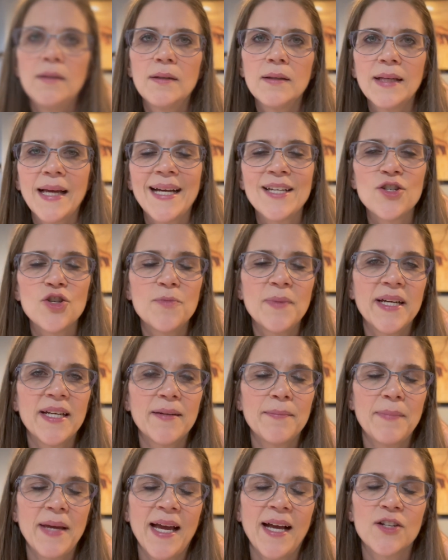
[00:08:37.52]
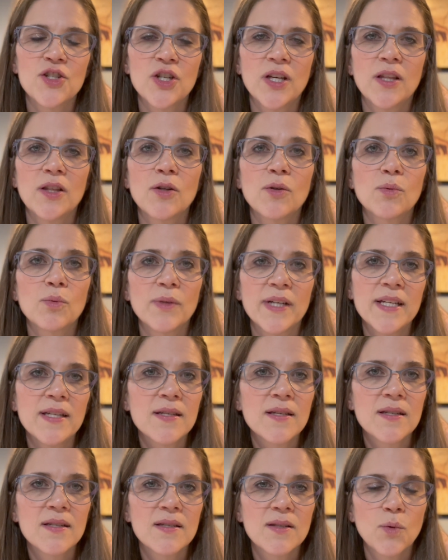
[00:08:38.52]
As you might imagine, the
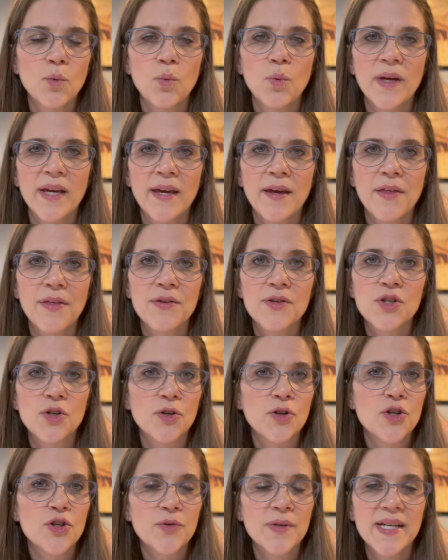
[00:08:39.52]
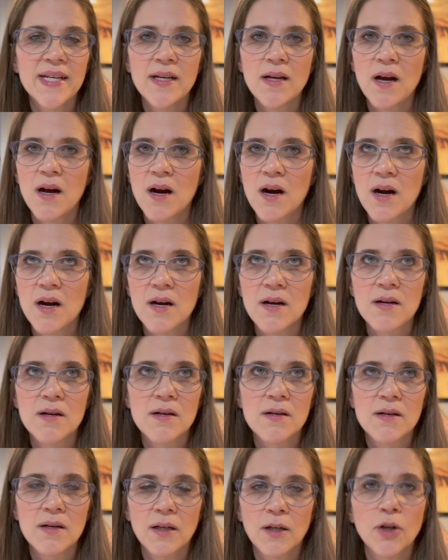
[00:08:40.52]
risks with surgery
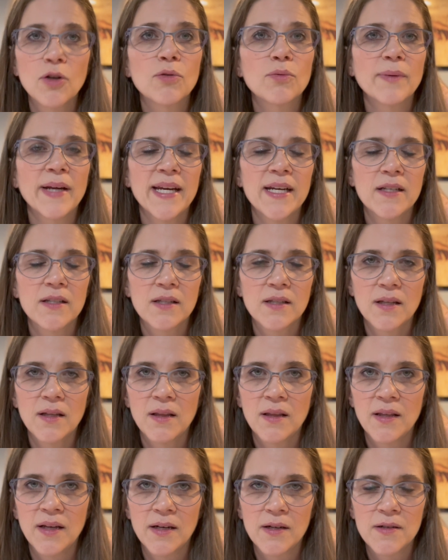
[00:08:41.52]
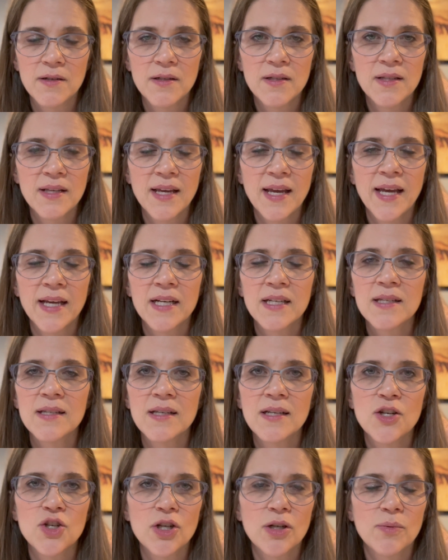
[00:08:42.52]
are great. There's the
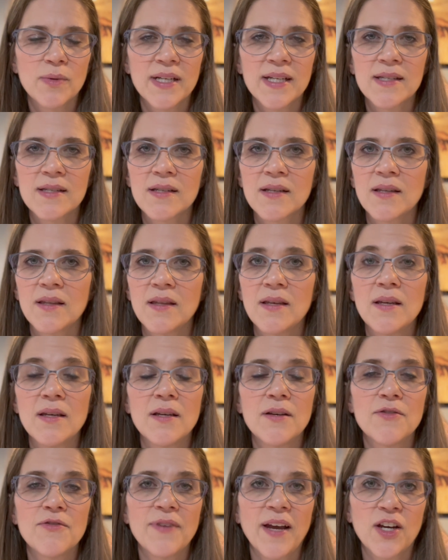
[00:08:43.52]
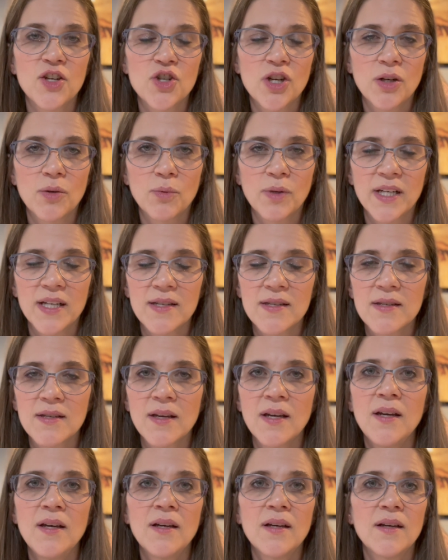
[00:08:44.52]
anesthesia risk, the infection
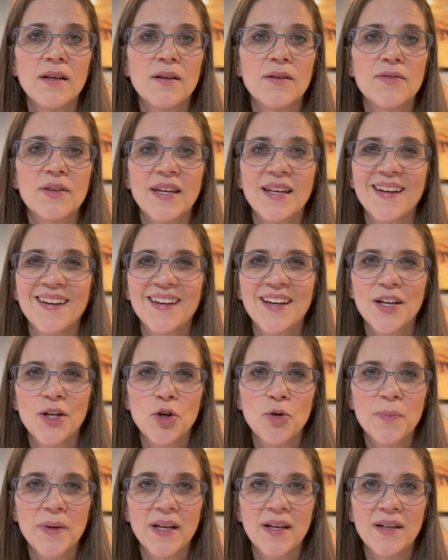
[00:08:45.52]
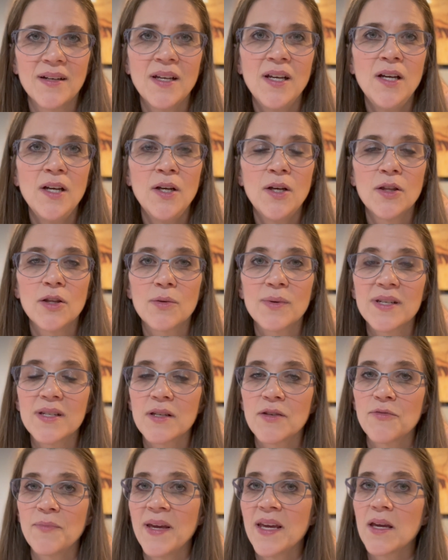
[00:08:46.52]
risk of getting cut open, the
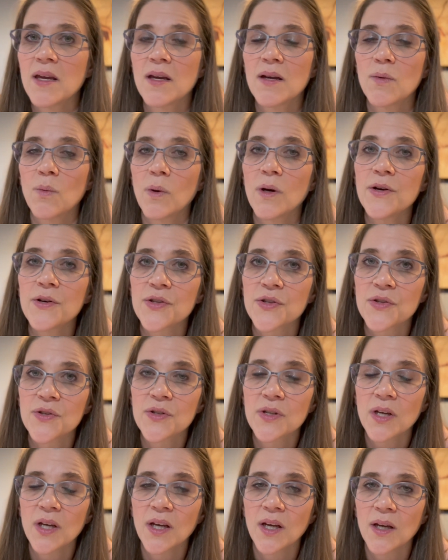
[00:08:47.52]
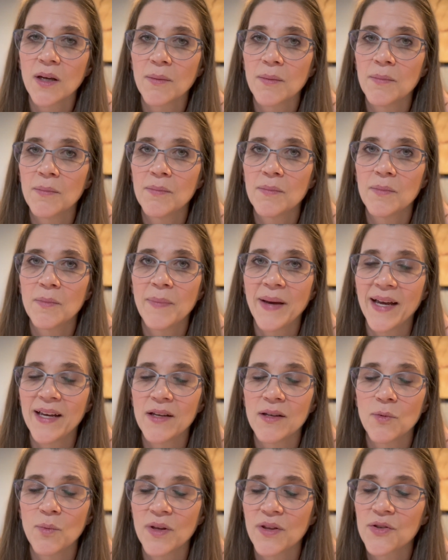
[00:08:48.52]
risk of making it worse
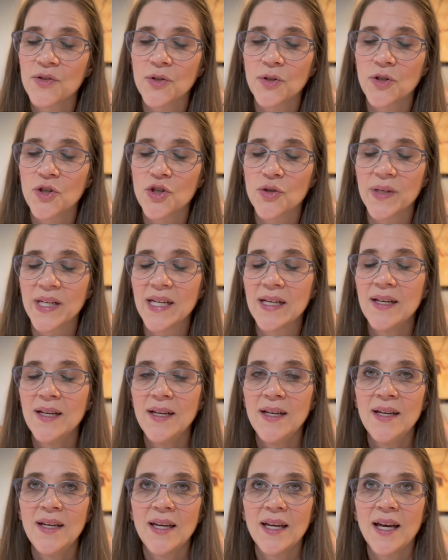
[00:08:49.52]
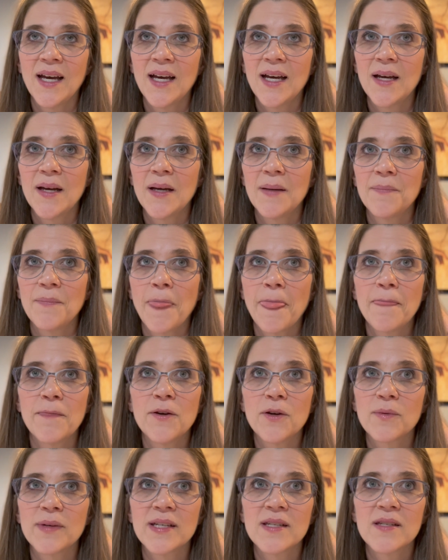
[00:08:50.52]
with surgery,
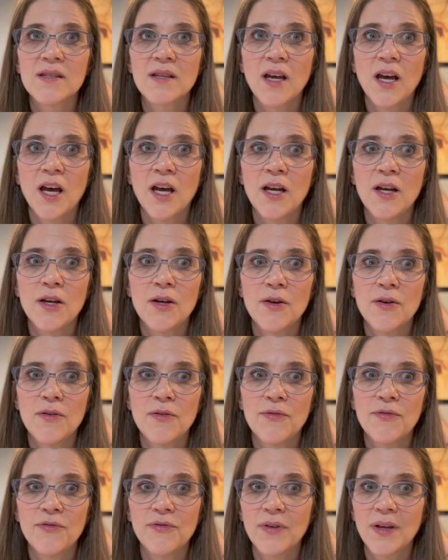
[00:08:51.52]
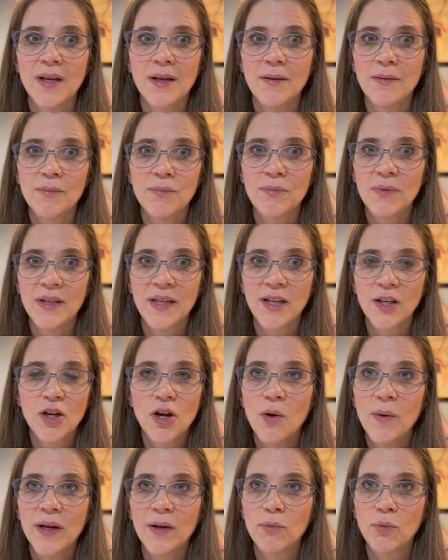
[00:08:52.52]
the risk of it
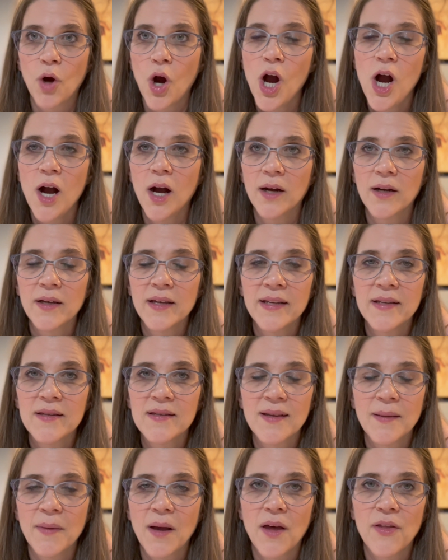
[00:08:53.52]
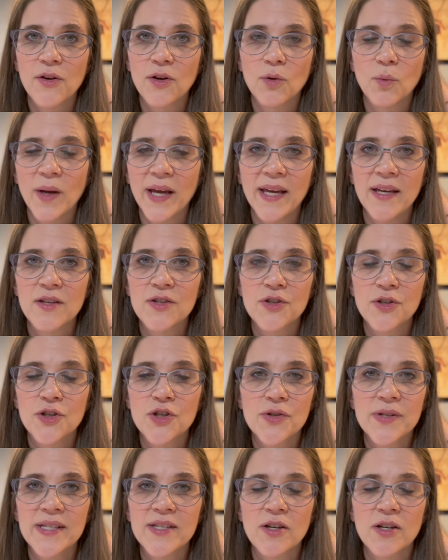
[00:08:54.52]
going wrong in some other way.
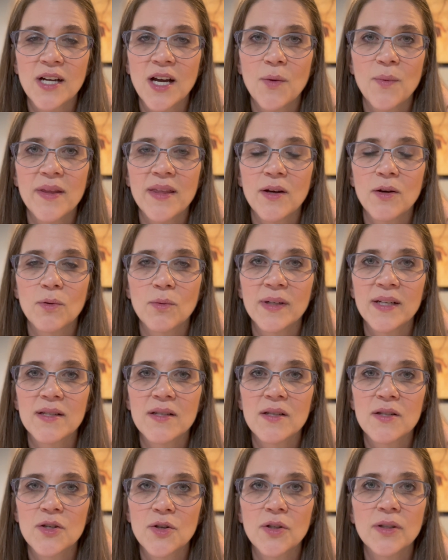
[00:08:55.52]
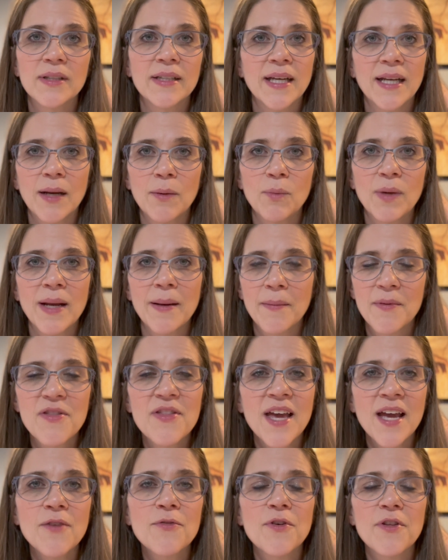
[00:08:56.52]
Surgeries are not without risk, certainly, and I'm
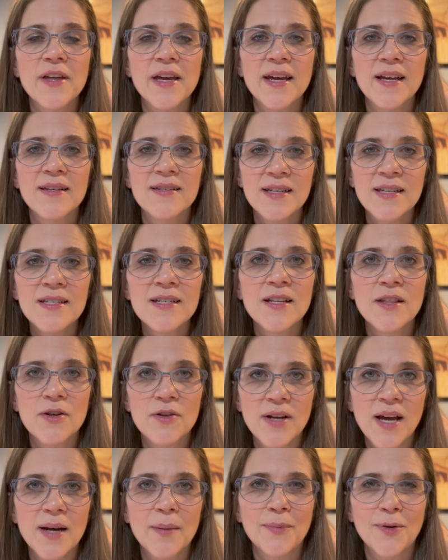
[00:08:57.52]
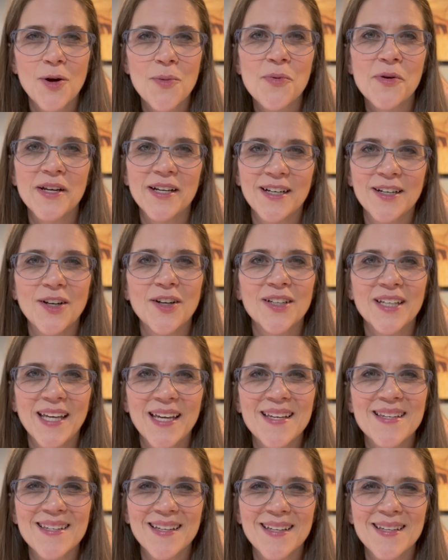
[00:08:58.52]
thankful they exist and they're not appropriate in all
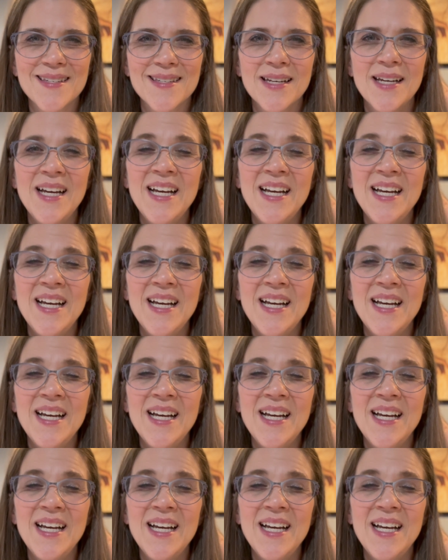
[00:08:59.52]
cases.